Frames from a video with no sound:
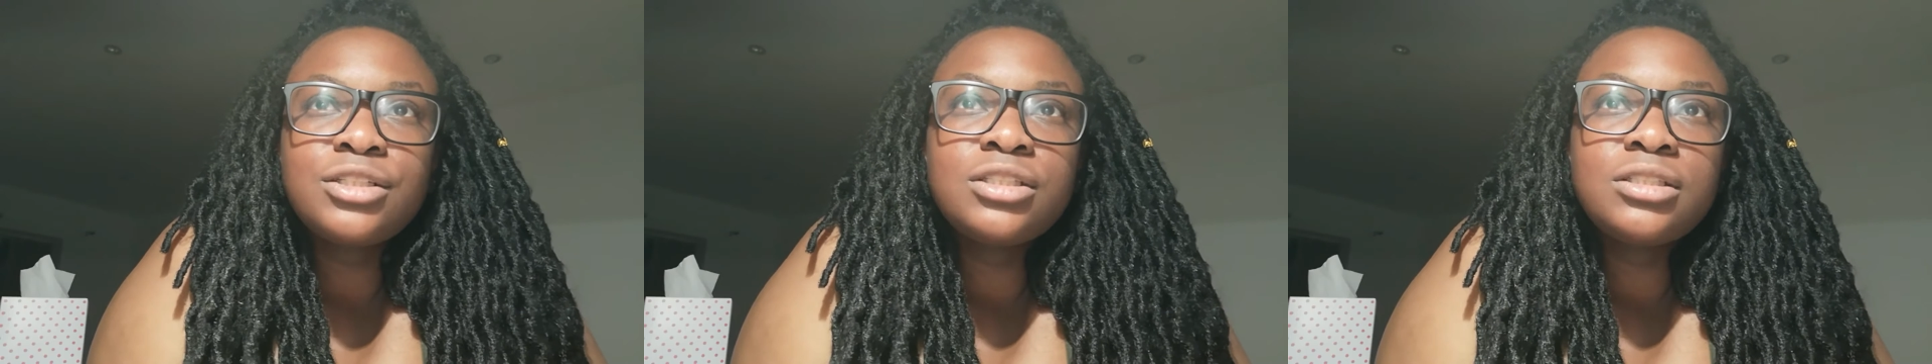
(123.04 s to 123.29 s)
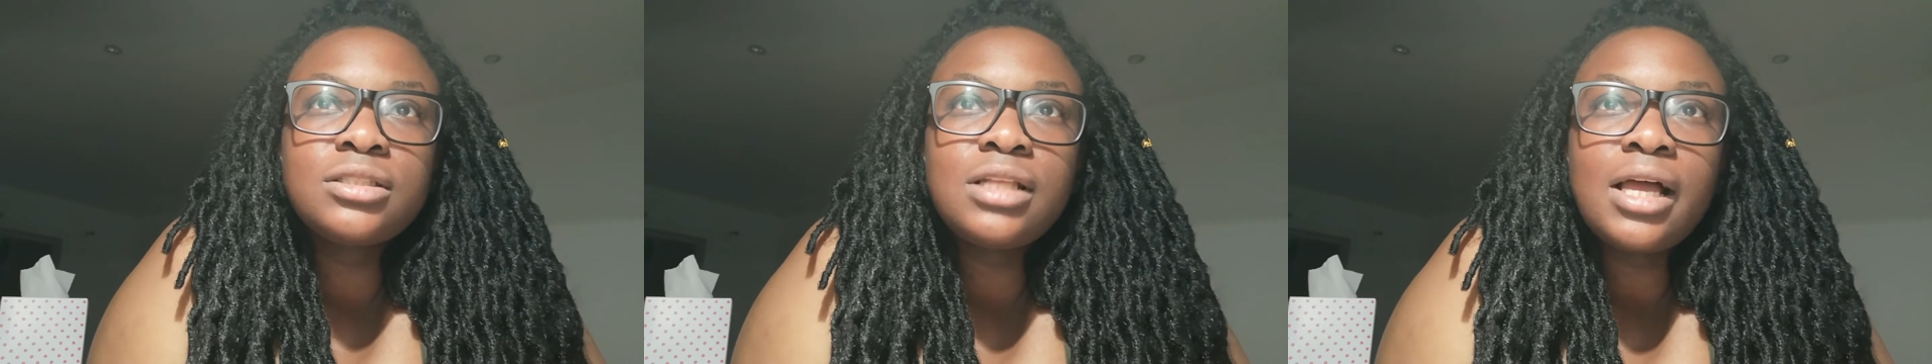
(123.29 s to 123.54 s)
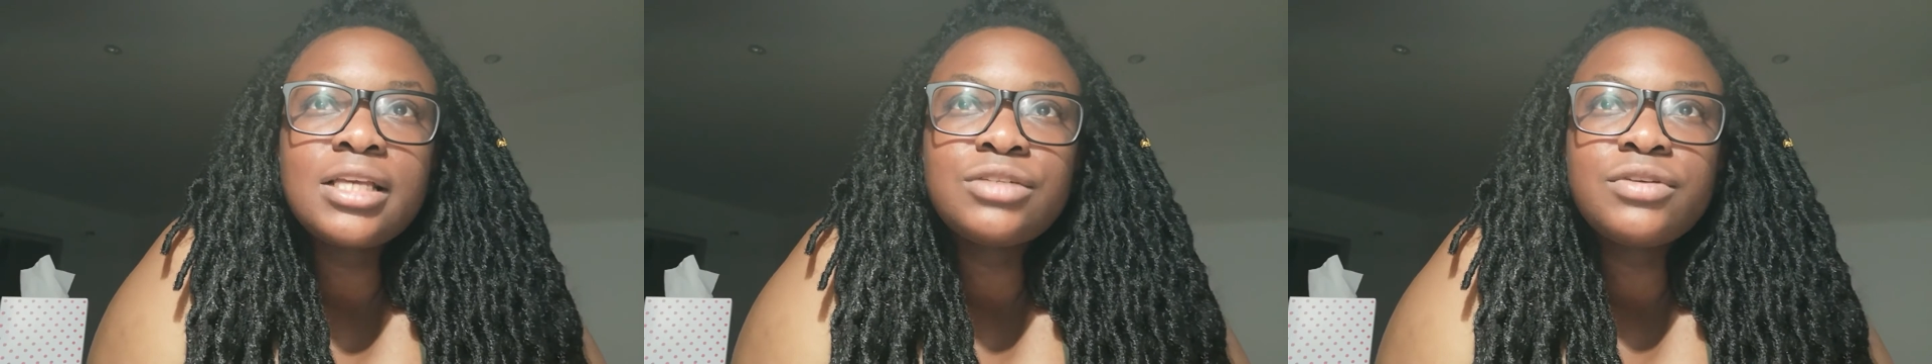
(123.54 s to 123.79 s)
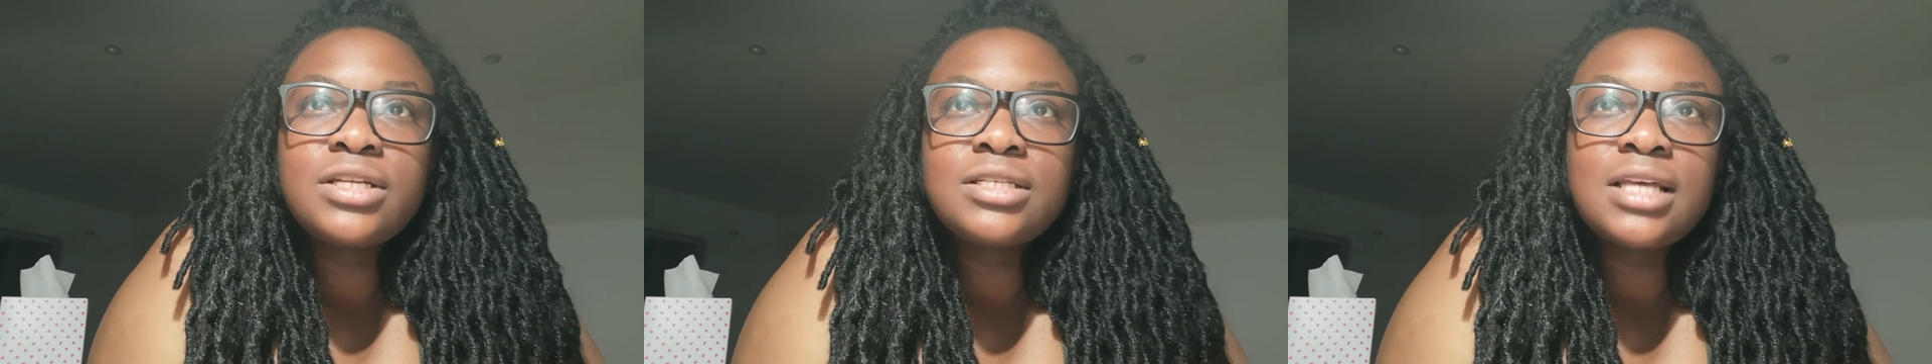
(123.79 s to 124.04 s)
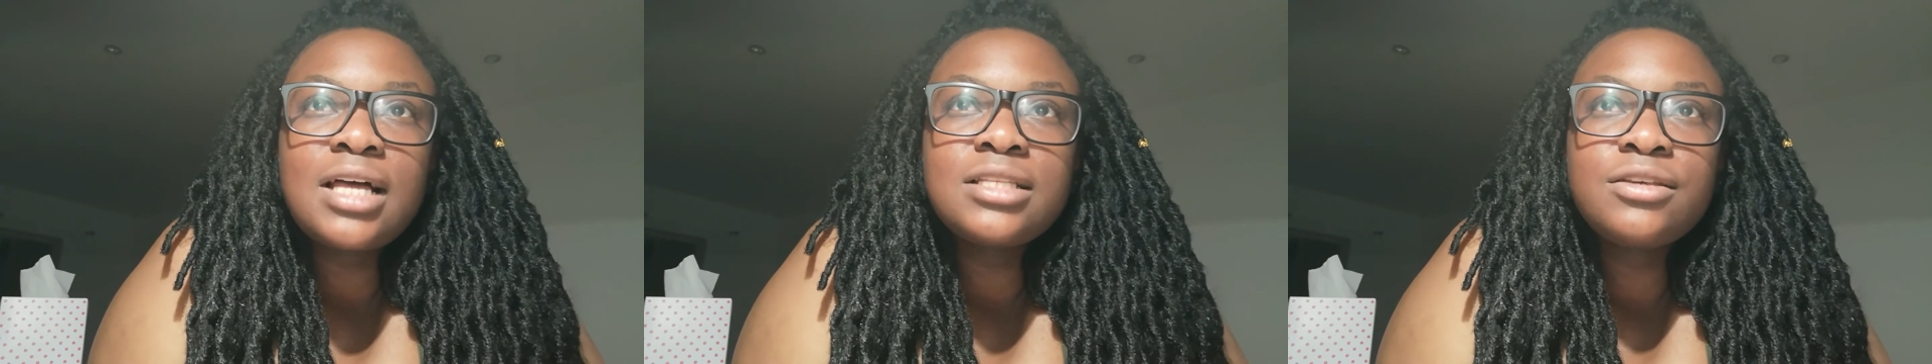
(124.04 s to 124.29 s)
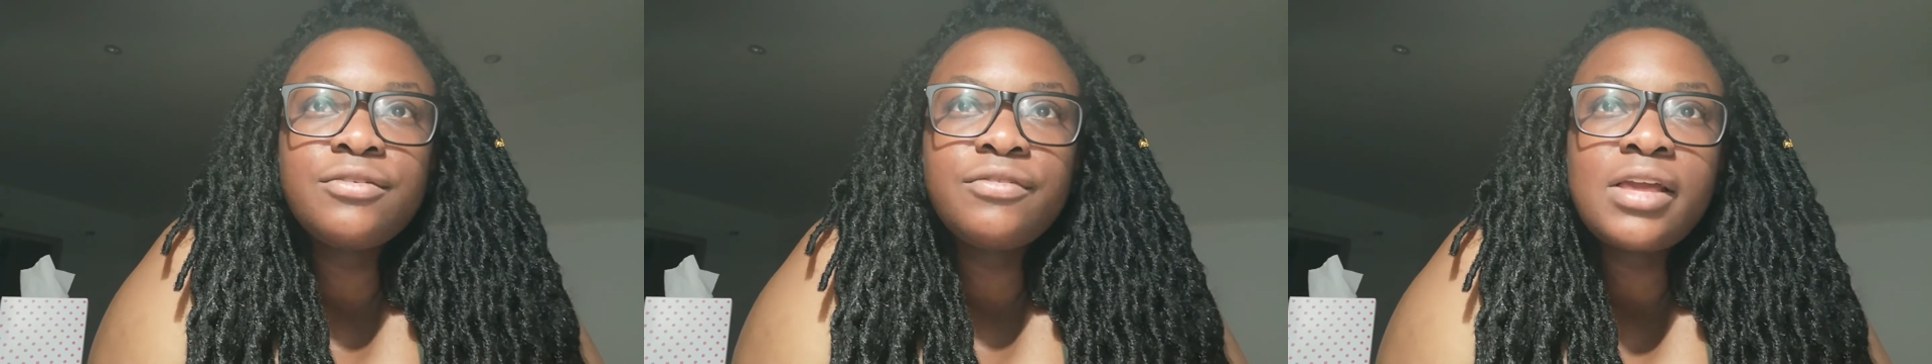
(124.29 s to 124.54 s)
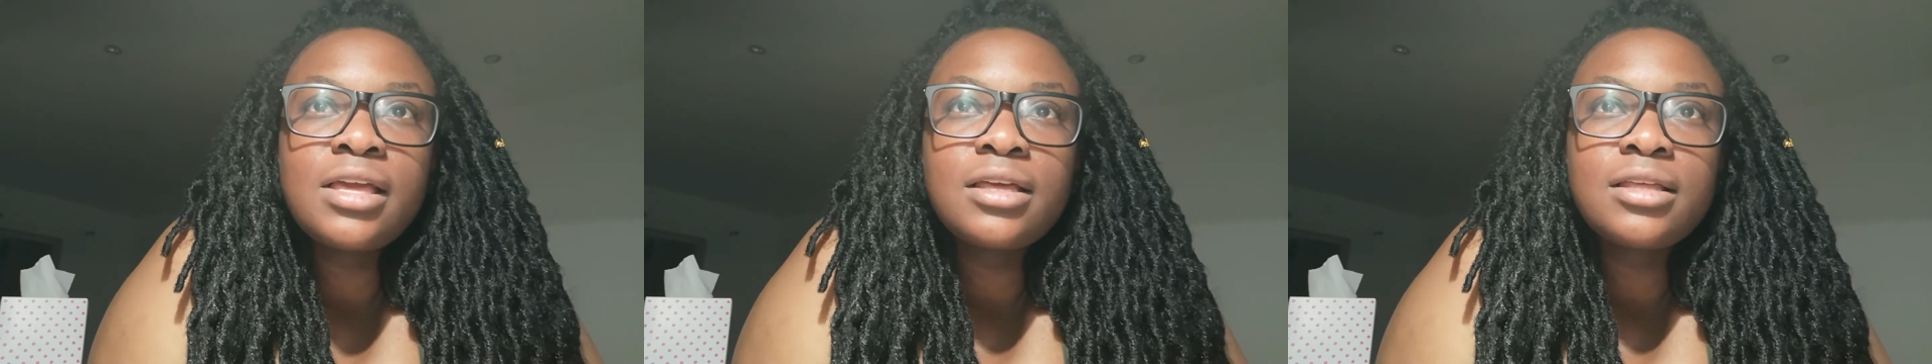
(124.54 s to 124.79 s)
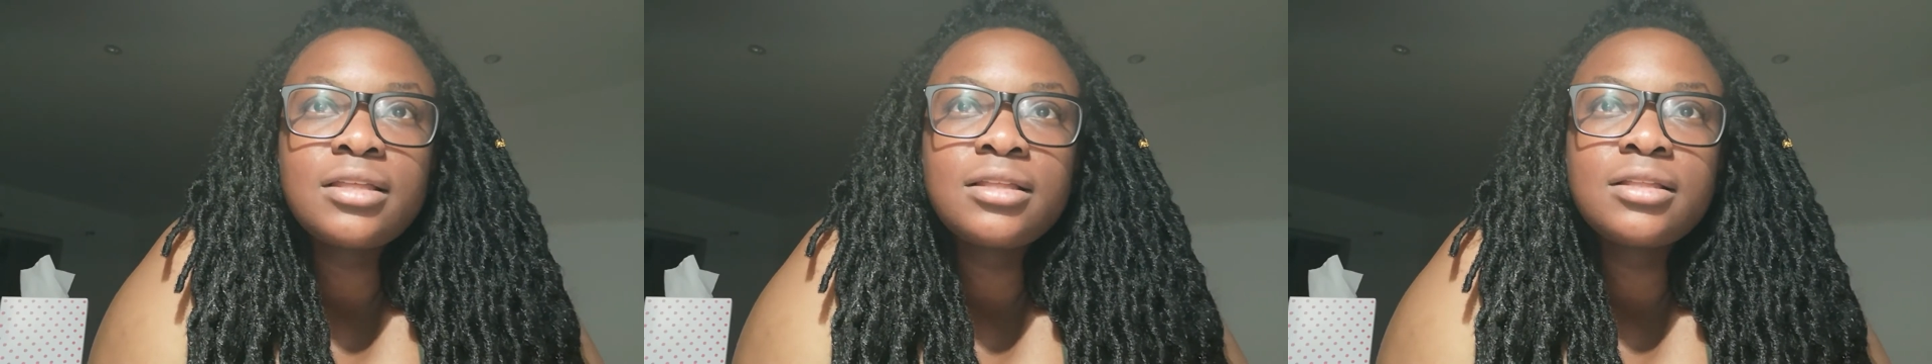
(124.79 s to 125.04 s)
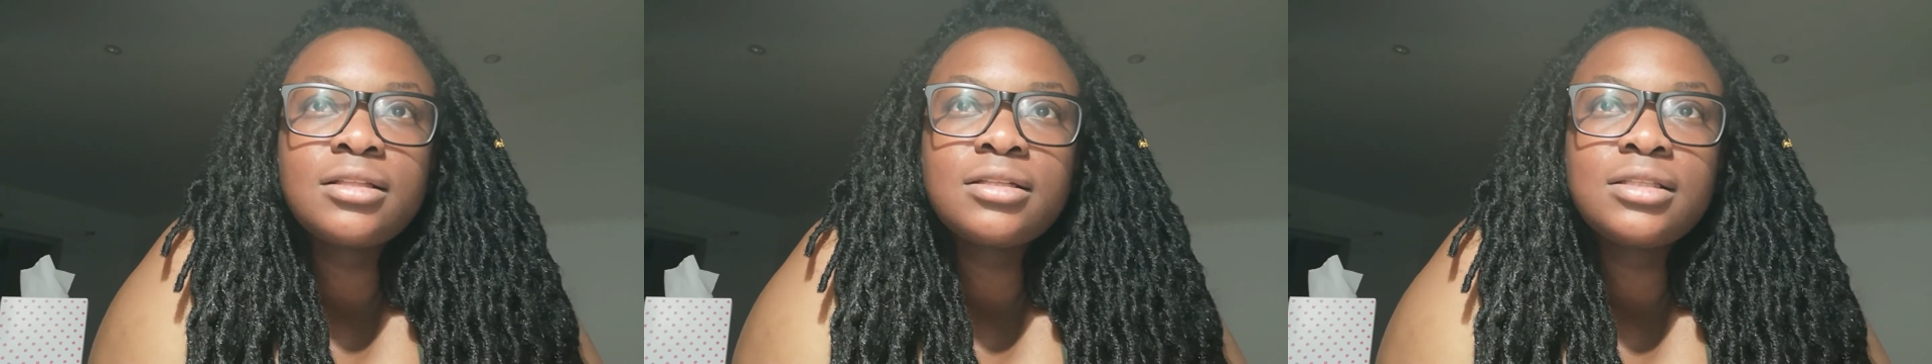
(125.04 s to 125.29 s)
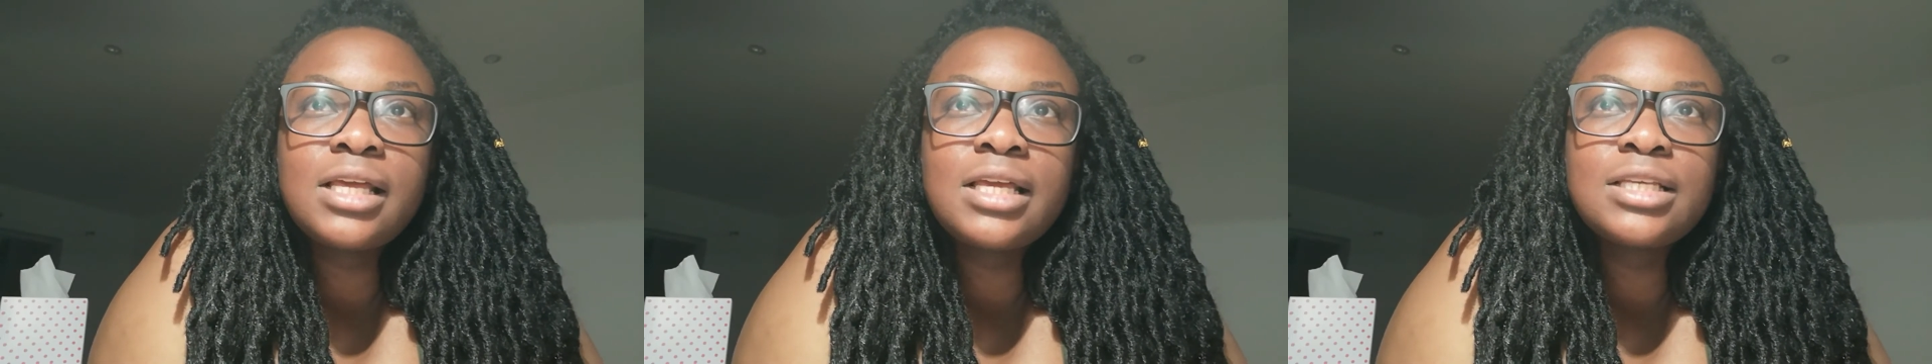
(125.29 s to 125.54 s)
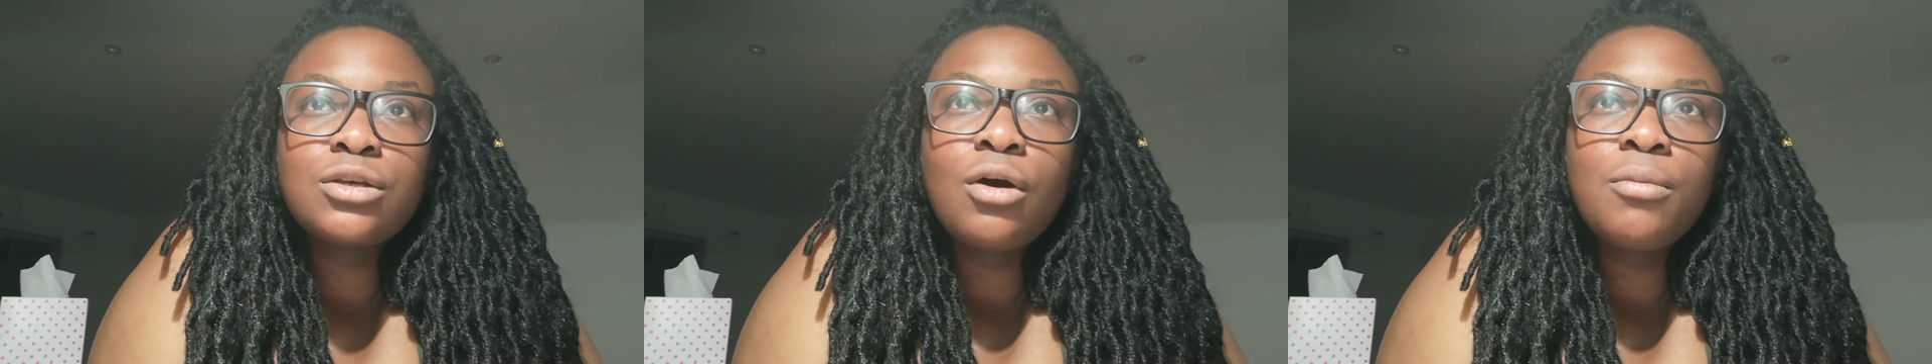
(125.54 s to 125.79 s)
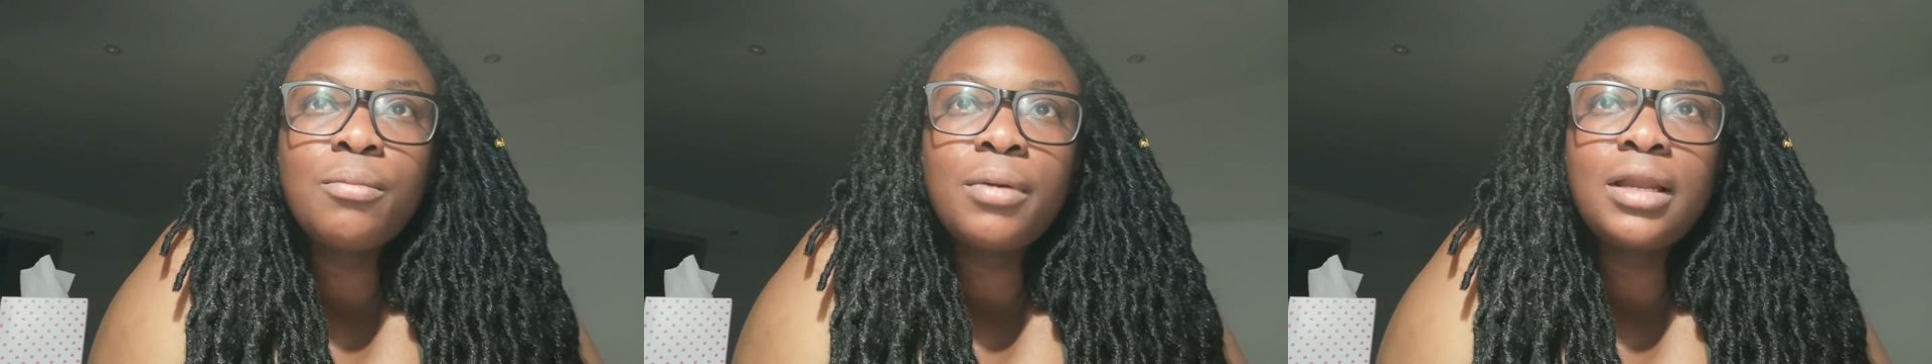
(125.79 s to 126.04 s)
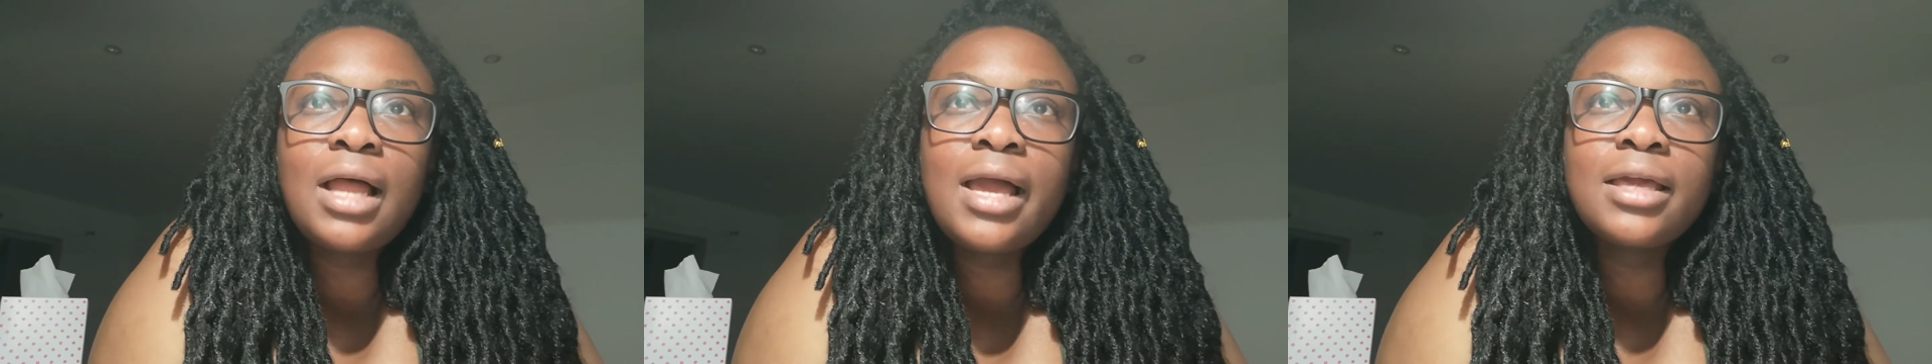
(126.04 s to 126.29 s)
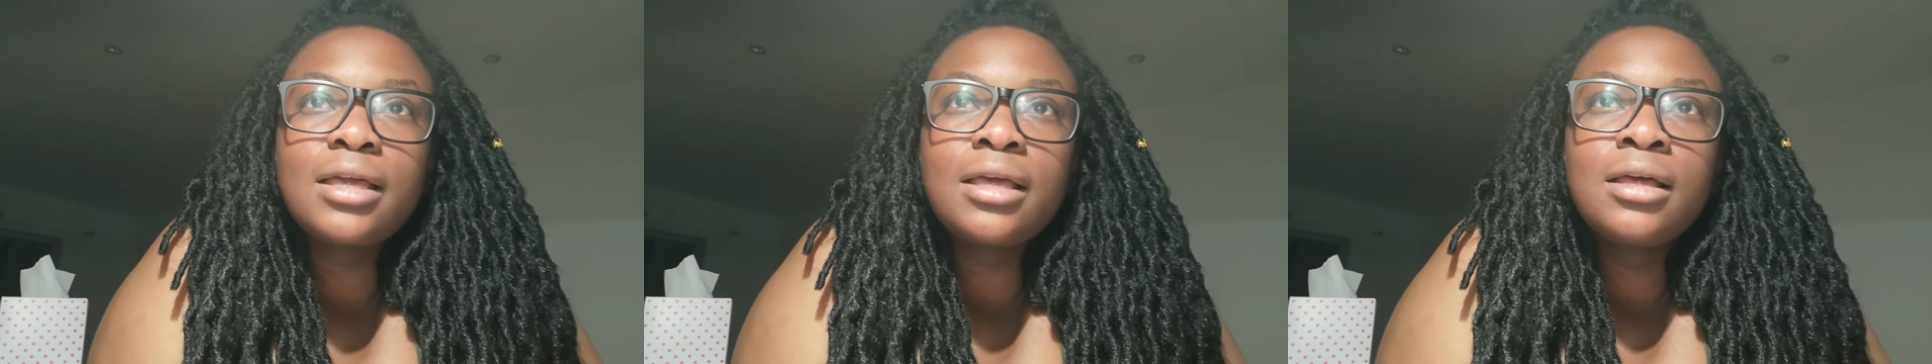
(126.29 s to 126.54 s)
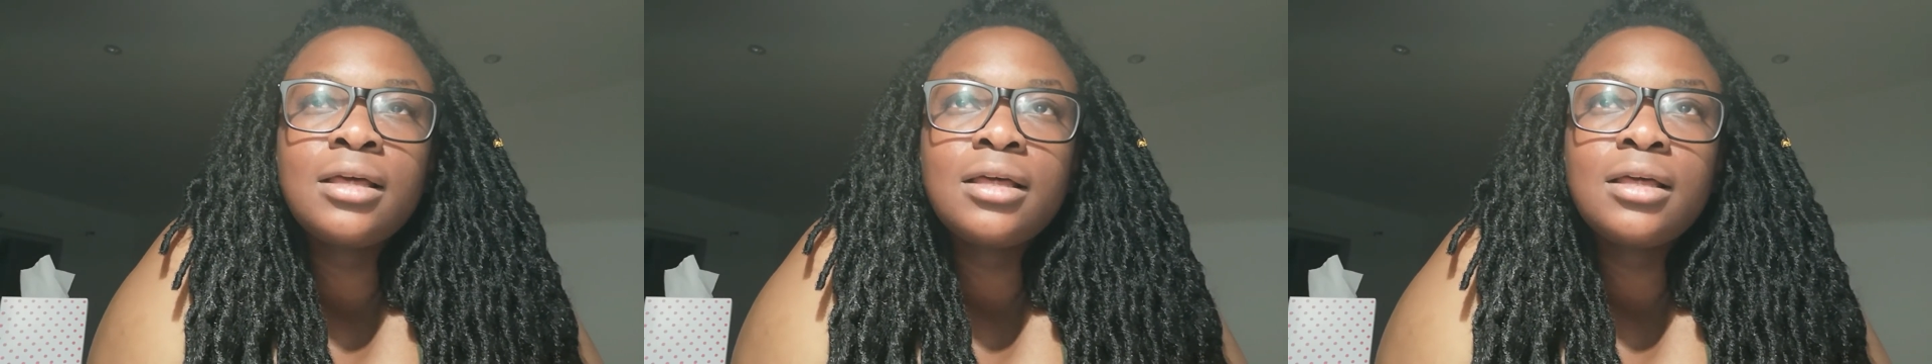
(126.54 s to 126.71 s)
just like it's really sad to think that he's gone but like